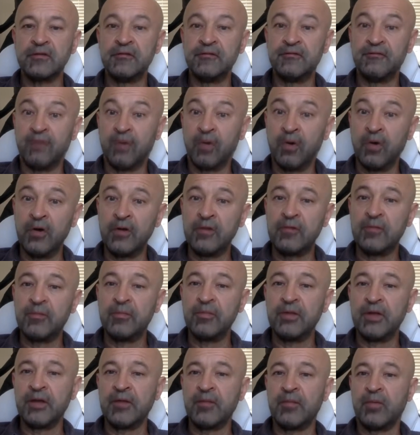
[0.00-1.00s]
avoid
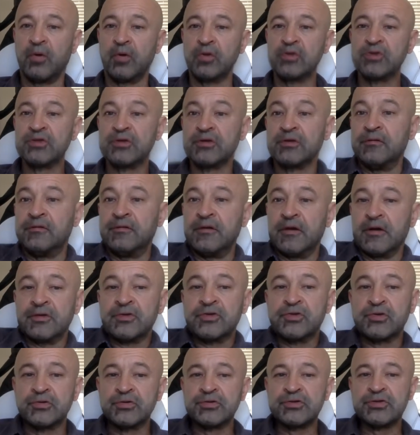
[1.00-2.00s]
black box
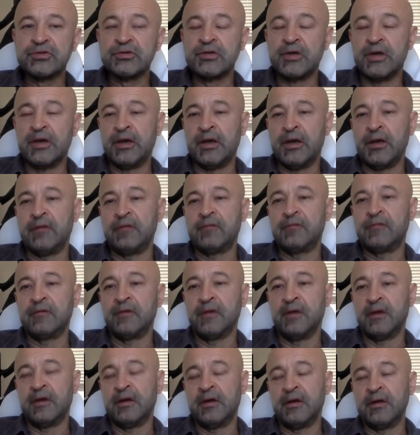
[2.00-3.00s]
architectures and
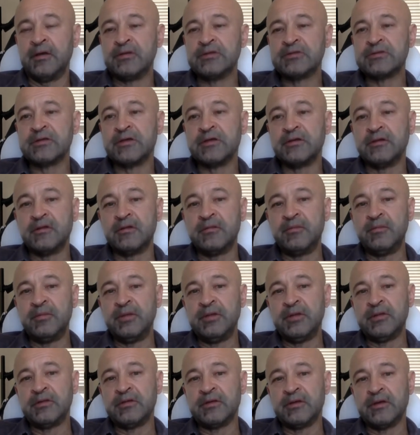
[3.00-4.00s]
uh, instead
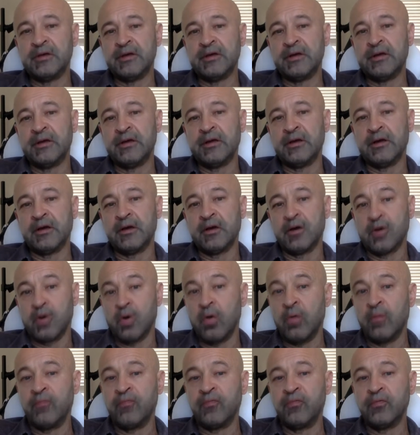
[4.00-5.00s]
admit uh, uh
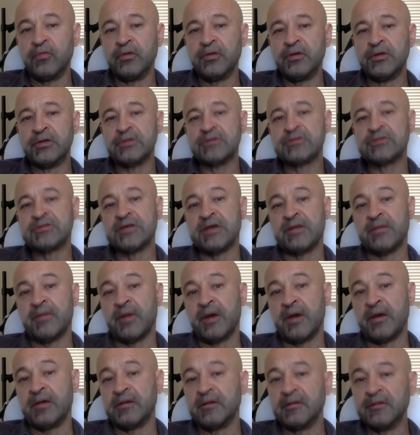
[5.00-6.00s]
hopefully
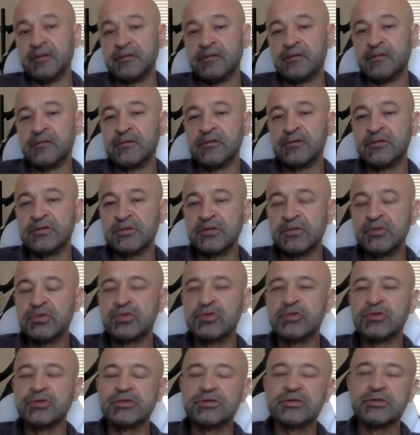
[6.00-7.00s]
semi-analytical
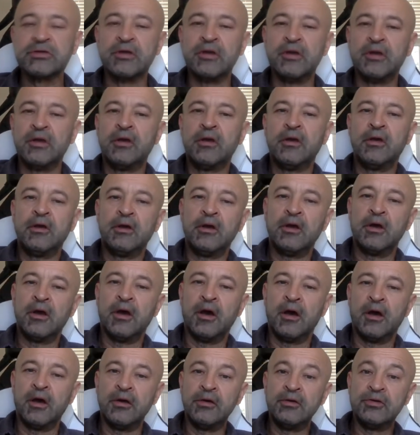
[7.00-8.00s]
solutions
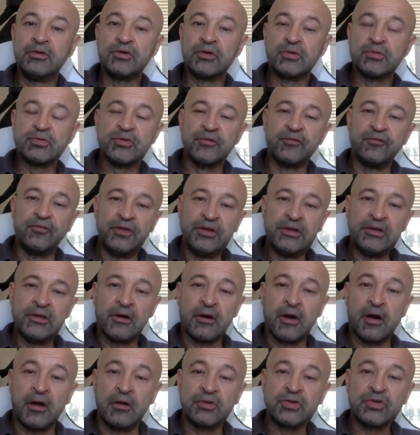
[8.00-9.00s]
uh, in terms of
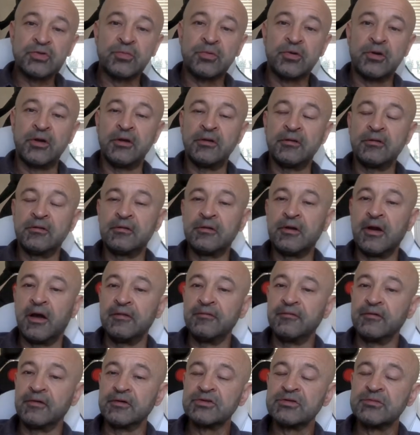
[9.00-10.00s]
linear algebra and
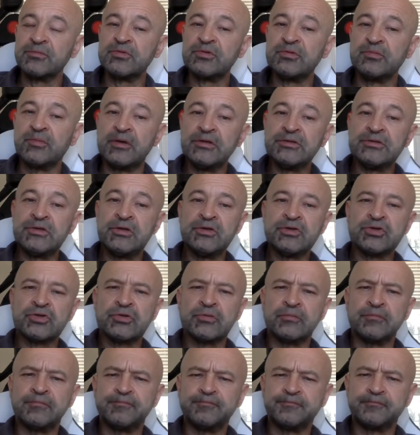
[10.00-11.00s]
convex optimization.